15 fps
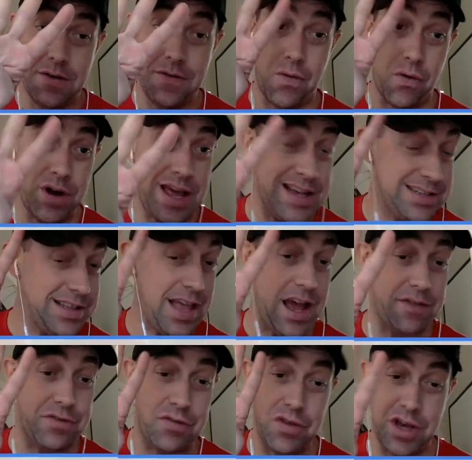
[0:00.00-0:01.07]
4 days
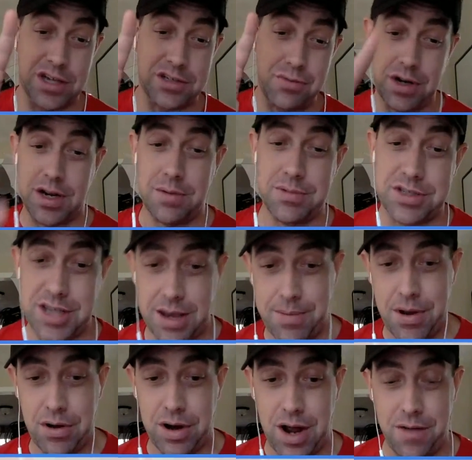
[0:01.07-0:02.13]
left. If you guys want to come to the Scan
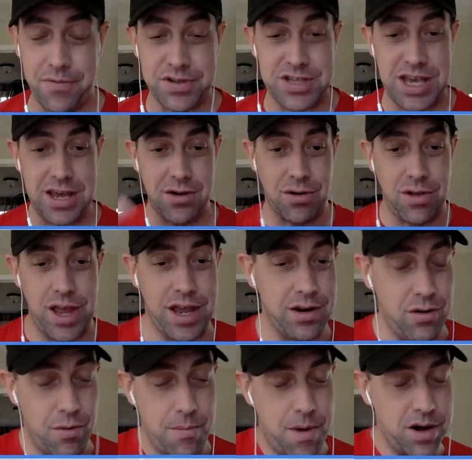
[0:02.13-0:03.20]
Power Conference in
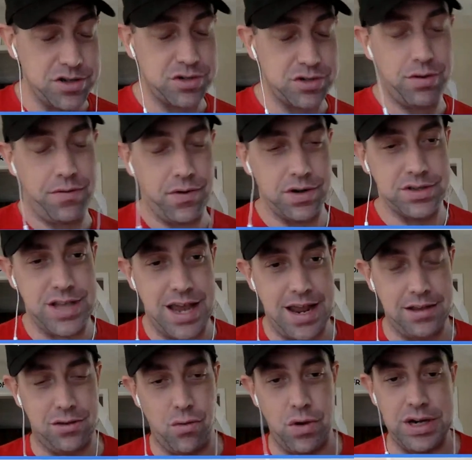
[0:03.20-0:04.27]
Orlando, March 21st
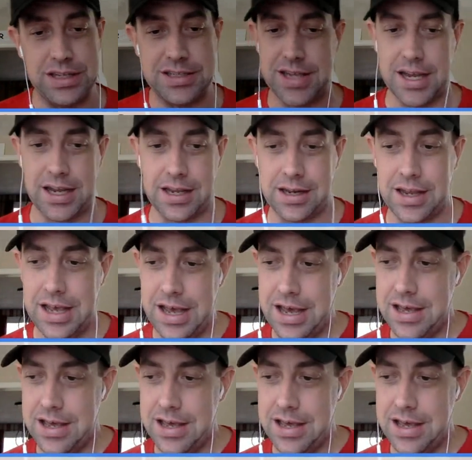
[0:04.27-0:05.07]
and 22nd,